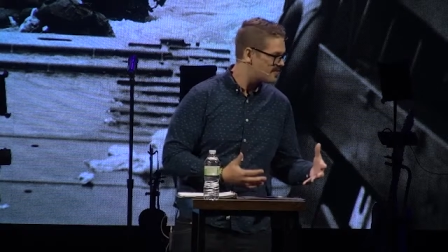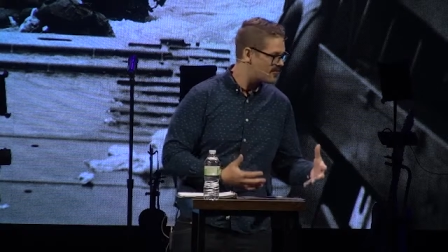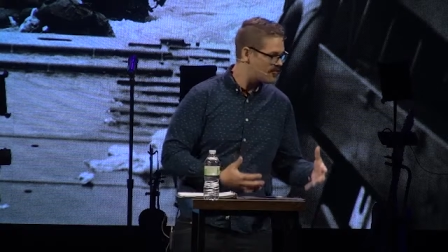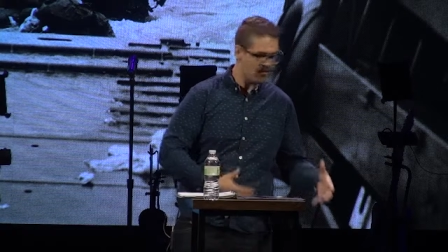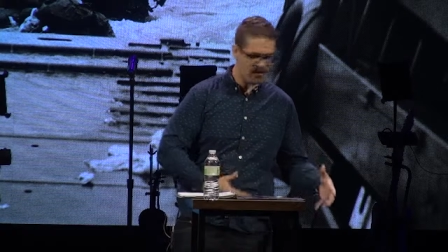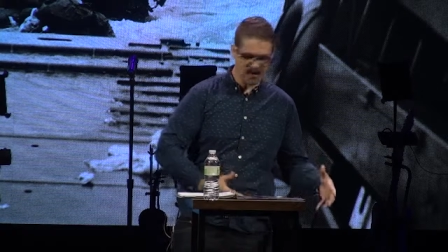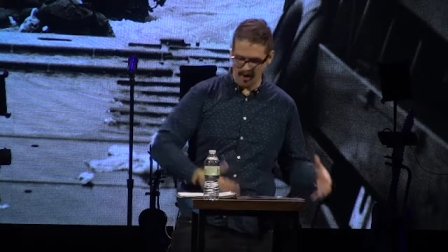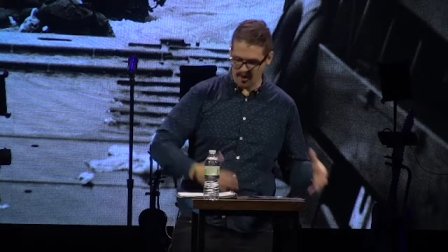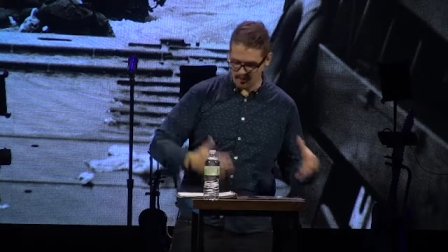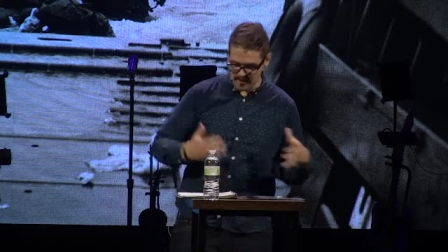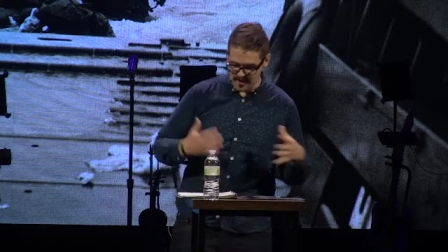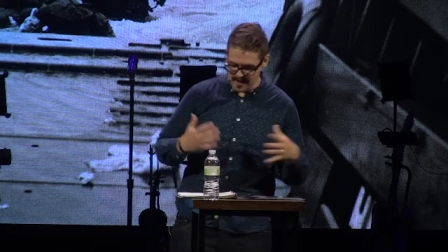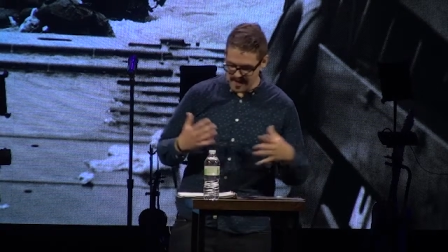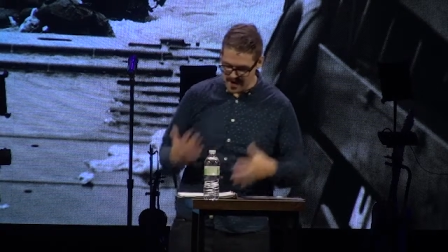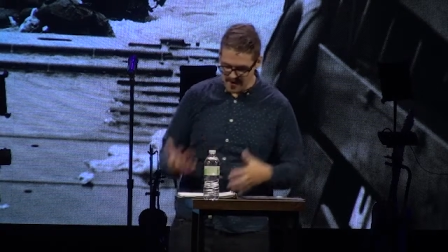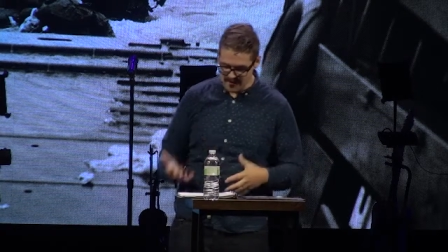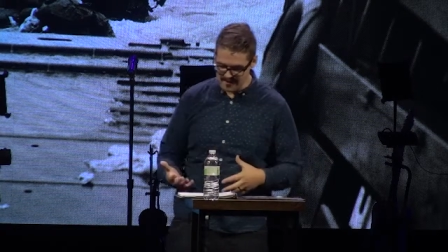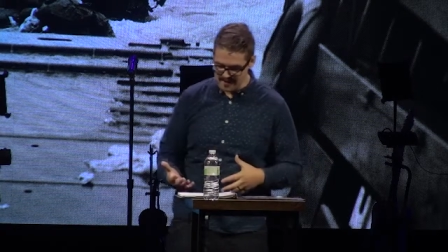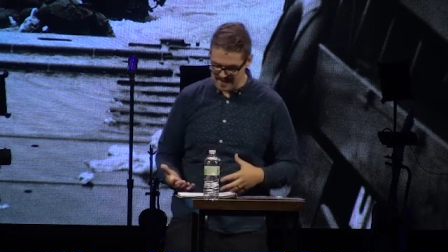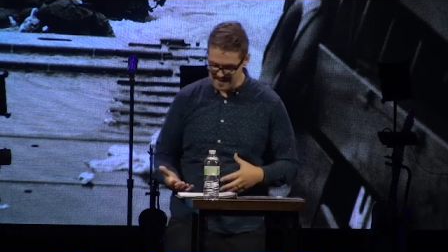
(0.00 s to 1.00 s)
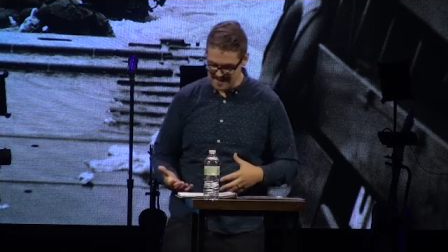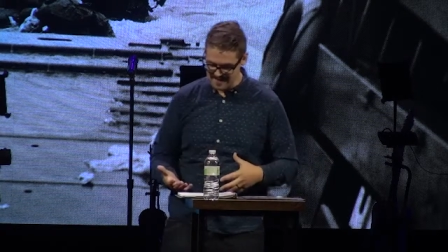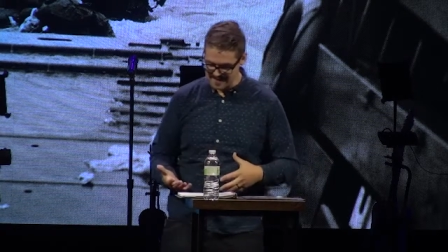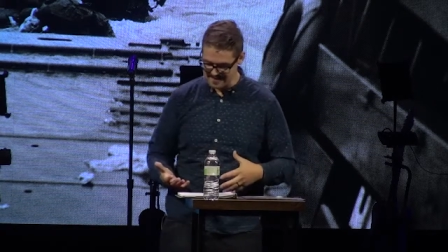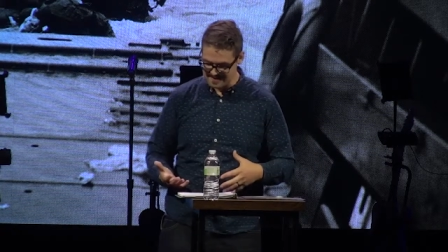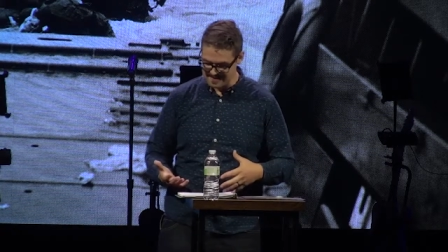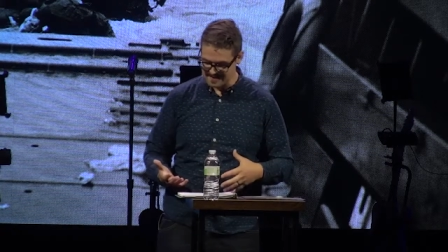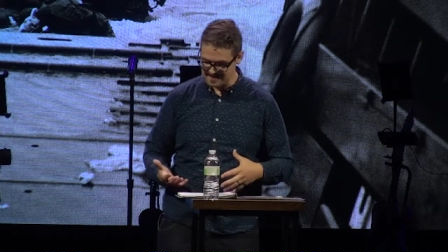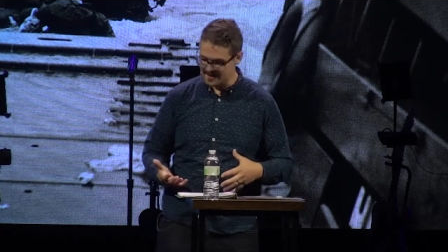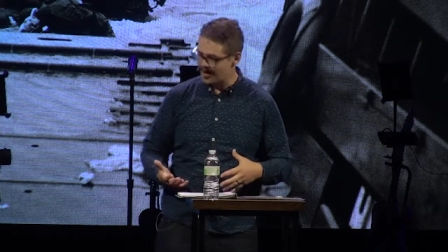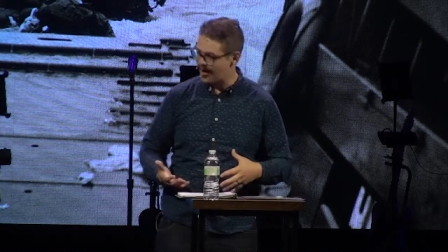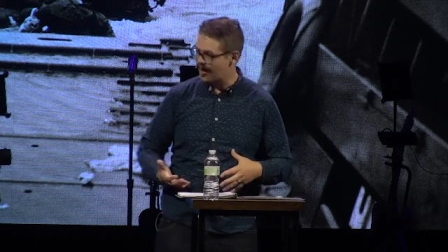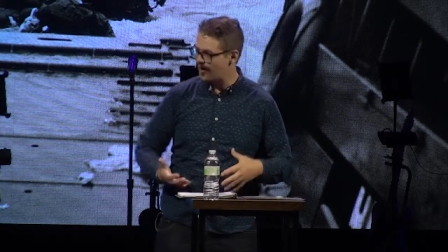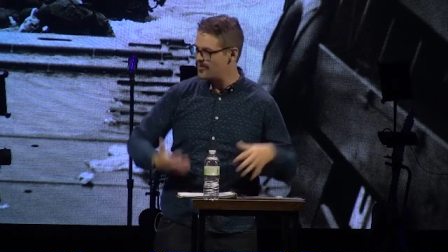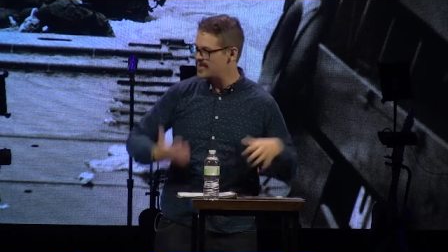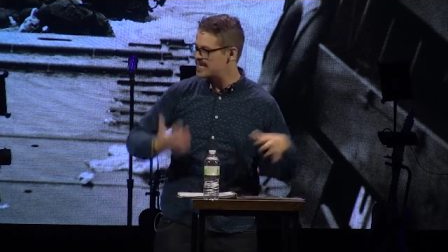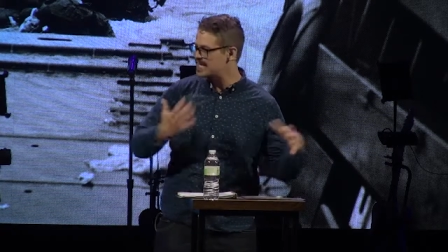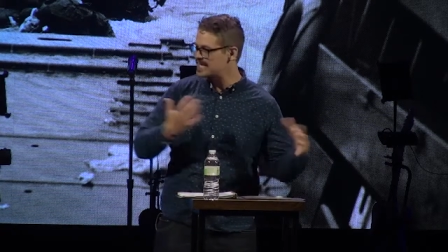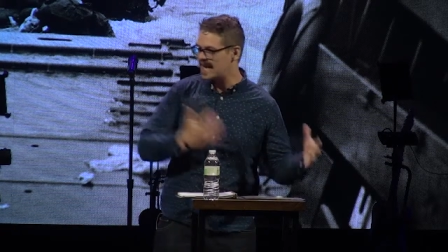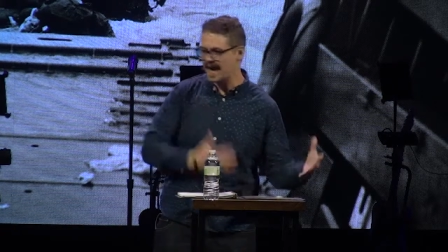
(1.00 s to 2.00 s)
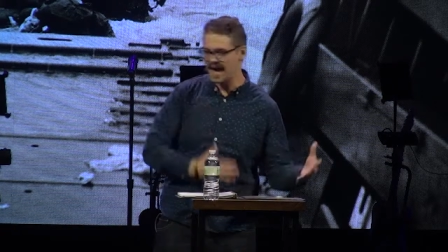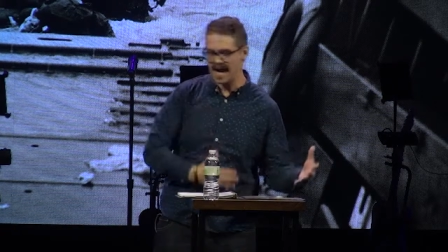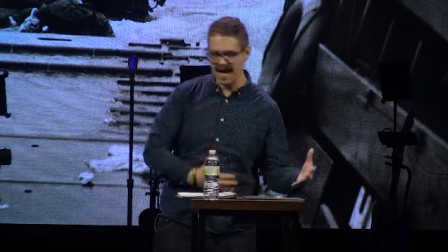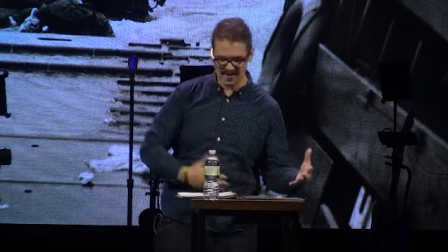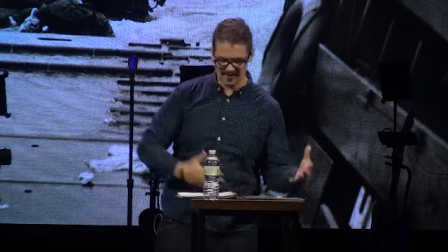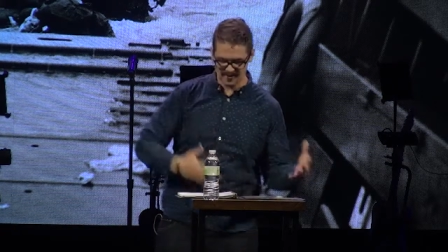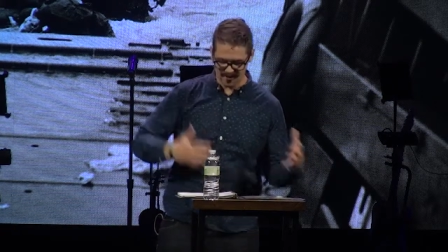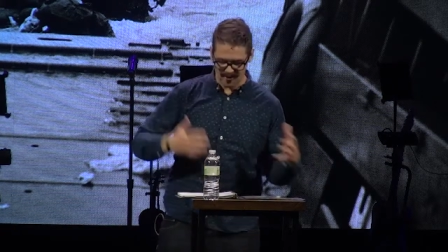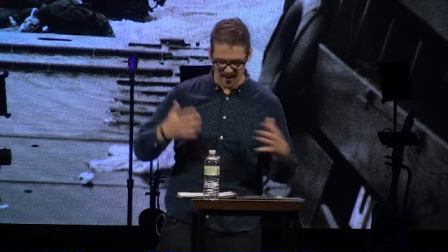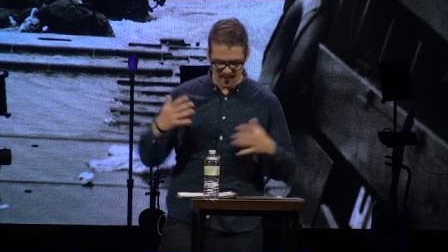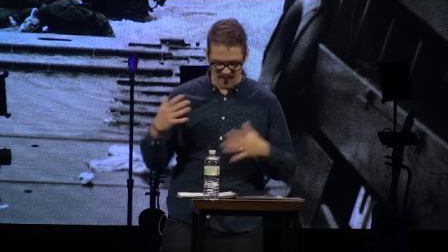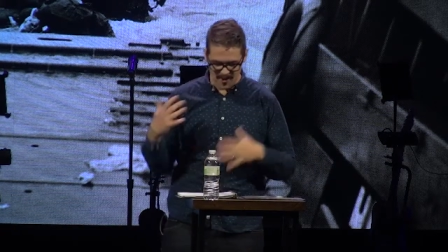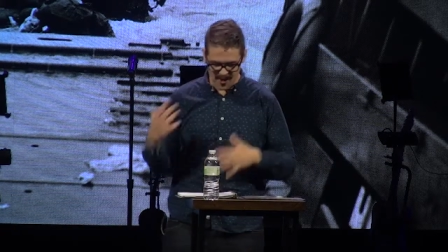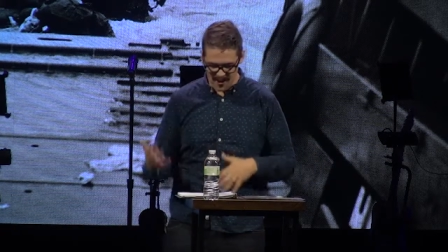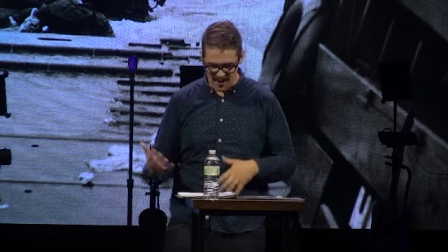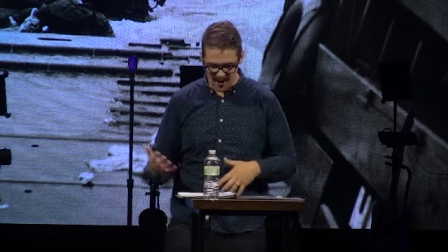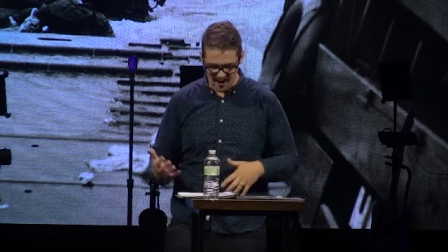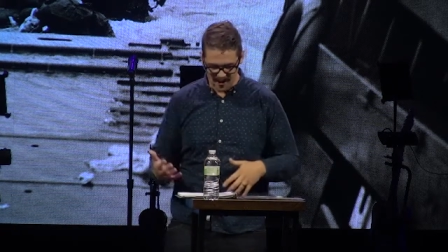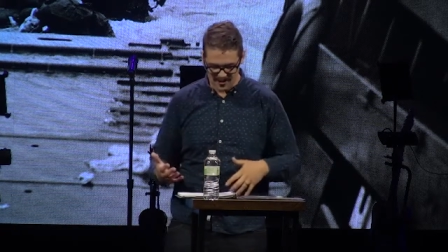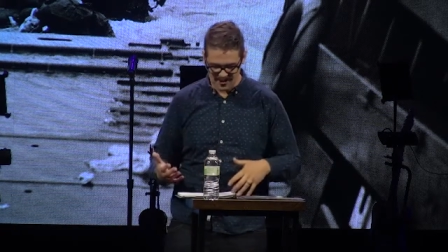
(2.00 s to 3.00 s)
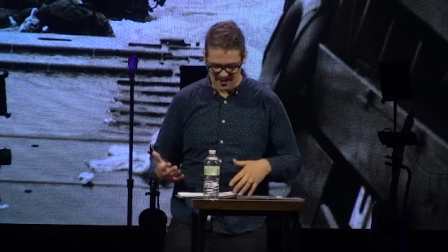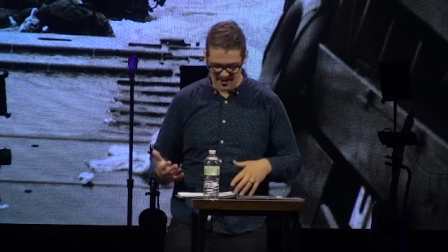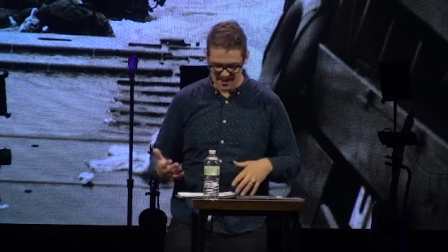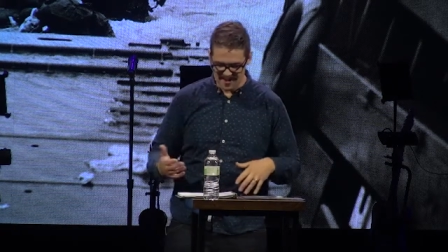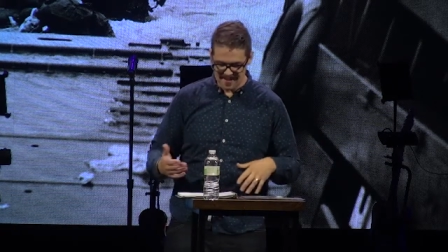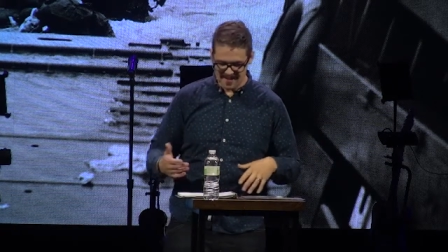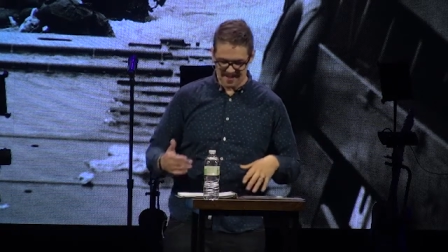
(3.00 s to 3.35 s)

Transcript: or are we arrogant? Are we kind or are we harsh?